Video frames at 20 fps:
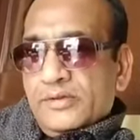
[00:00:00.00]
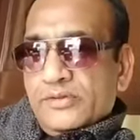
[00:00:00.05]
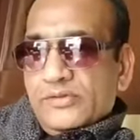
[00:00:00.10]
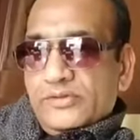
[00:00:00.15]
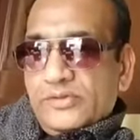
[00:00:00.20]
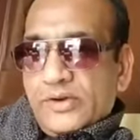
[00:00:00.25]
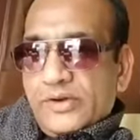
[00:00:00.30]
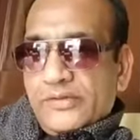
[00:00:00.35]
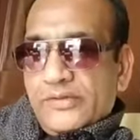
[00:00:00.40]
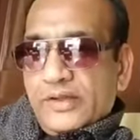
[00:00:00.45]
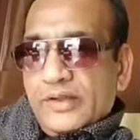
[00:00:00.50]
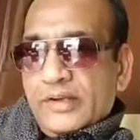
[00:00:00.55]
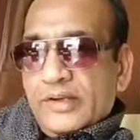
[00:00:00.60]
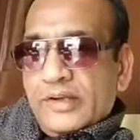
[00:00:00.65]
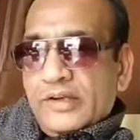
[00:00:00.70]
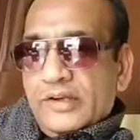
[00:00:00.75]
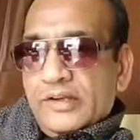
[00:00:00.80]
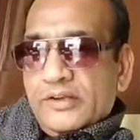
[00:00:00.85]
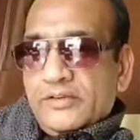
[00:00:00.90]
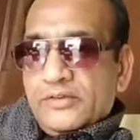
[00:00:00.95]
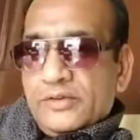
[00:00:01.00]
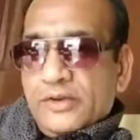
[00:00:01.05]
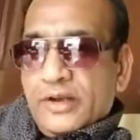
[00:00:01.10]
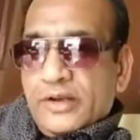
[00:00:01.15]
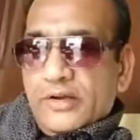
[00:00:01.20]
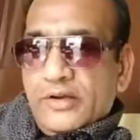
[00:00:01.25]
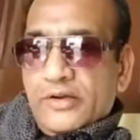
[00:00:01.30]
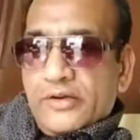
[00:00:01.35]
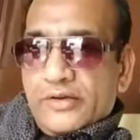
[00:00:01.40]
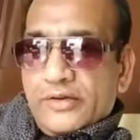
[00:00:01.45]
German English
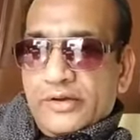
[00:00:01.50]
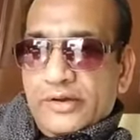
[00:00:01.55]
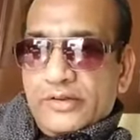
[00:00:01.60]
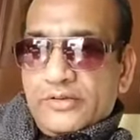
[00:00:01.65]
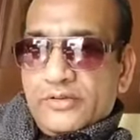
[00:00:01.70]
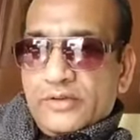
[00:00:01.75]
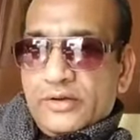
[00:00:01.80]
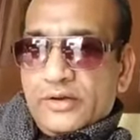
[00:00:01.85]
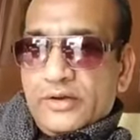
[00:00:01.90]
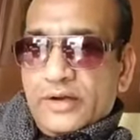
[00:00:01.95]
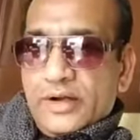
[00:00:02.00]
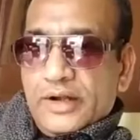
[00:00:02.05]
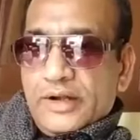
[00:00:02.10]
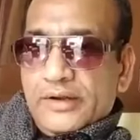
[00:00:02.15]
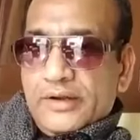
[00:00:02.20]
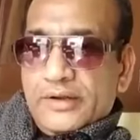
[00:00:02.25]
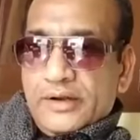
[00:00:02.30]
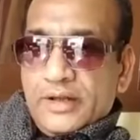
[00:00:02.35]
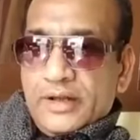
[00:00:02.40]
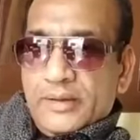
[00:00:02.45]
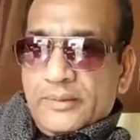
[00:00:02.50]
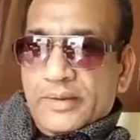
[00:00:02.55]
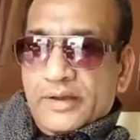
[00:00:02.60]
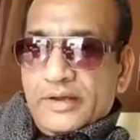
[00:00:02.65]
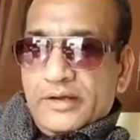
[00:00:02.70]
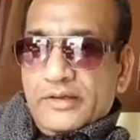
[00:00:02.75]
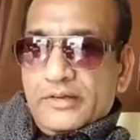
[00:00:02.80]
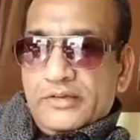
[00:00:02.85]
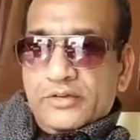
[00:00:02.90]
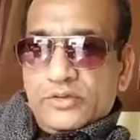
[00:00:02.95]
and Literature and I'm
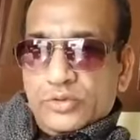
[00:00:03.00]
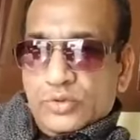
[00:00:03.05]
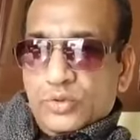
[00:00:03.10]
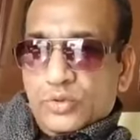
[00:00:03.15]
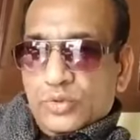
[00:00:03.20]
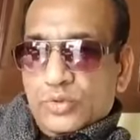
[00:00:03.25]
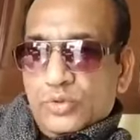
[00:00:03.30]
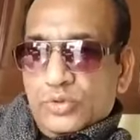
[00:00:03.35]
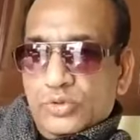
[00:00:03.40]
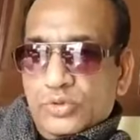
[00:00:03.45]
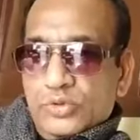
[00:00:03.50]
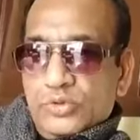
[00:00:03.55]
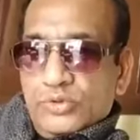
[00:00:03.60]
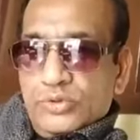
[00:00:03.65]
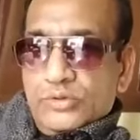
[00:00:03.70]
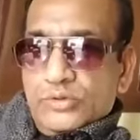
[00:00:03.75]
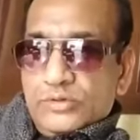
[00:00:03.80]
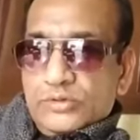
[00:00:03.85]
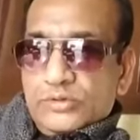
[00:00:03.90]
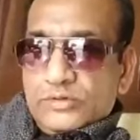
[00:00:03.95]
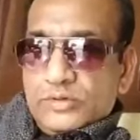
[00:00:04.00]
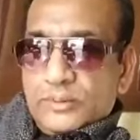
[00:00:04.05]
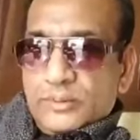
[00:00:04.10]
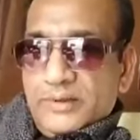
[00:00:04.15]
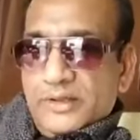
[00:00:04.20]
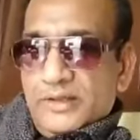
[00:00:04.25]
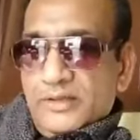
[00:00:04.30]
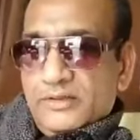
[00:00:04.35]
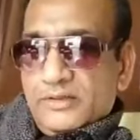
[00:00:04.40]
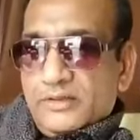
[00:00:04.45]
English too. So
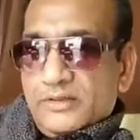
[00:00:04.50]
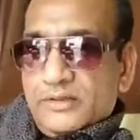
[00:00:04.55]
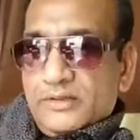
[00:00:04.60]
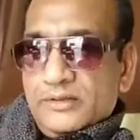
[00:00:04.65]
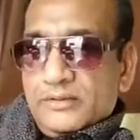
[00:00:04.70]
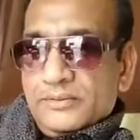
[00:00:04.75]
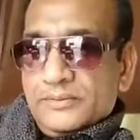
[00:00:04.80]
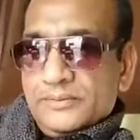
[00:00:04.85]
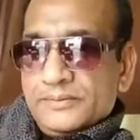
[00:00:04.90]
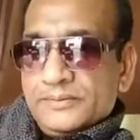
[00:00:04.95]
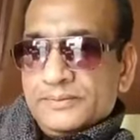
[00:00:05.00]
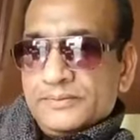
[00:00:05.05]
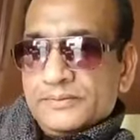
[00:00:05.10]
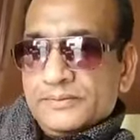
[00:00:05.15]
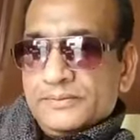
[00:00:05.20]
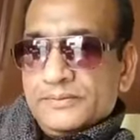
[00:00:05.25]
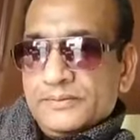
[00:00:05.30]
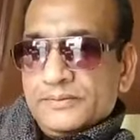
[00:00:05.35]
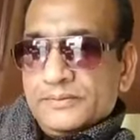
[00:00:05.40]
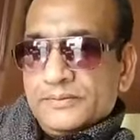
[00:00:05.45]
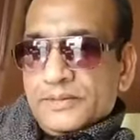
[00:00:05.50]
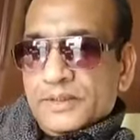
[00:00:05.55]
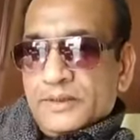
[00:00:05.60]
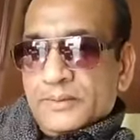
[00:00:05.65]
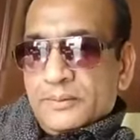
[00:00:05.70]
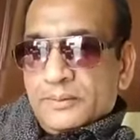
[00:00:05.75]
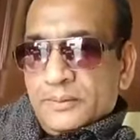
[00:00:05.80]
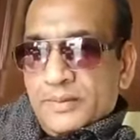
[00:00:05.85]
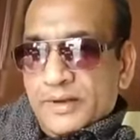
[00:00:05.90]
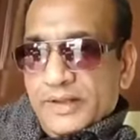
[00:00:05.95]
please
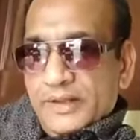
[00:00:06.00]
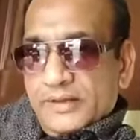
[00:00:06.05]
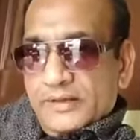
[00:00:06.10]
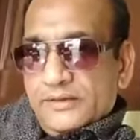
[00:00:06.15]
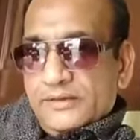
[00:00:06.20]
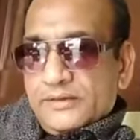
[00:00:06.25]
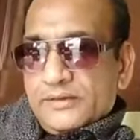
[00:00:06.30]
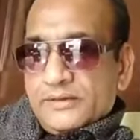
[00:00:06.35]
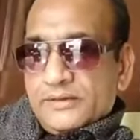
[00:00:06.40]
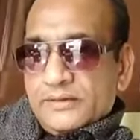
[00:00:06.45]
please